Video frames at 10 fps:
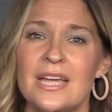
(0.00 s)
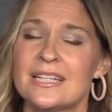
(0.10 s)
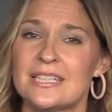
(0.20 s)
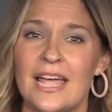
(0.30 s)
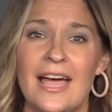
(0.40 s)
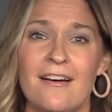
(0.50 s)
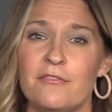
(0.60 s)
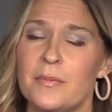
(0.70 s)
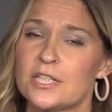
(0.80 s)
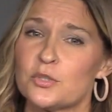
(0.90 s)
to have
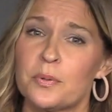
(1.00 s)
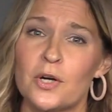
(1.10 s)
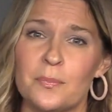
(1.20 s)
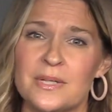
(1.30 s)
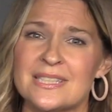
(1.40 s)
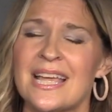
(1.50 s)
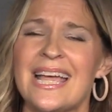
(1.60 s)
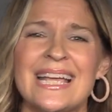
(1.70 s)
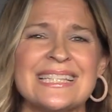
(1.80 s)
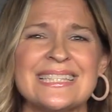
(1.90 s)
much purpose
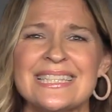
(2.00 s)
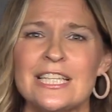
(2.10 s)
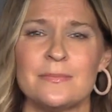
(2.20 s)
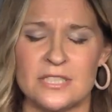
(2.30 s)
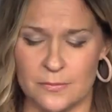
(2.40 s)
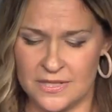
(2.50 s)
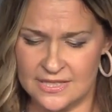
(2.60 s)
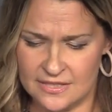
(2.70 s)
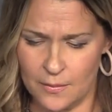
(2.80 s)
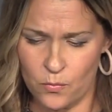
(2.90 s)
and seems to be
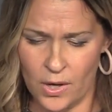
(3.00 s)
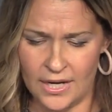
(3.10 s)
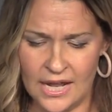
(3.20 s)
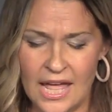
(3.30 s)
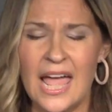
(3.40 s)
somewhat